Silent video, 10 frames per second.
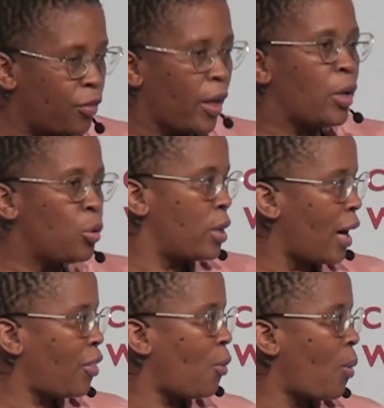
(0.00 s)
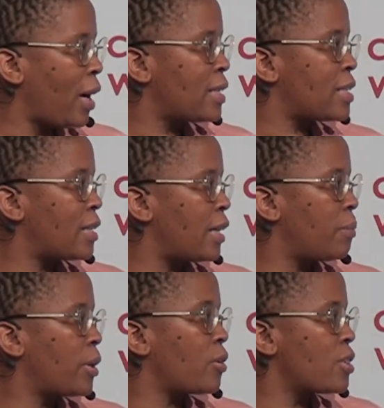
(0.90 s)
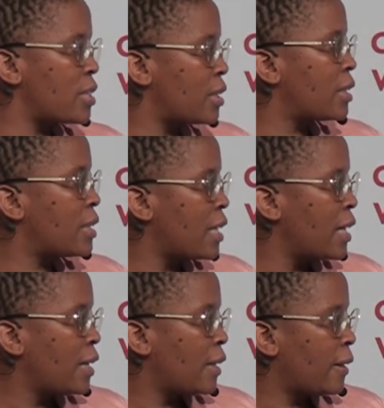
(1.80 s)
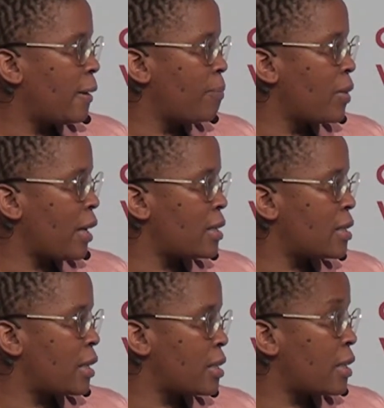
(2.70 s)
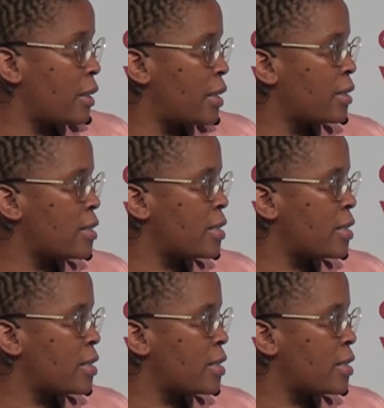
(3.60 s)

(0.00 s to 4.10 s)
they would otherwise then be considered um, as, as critical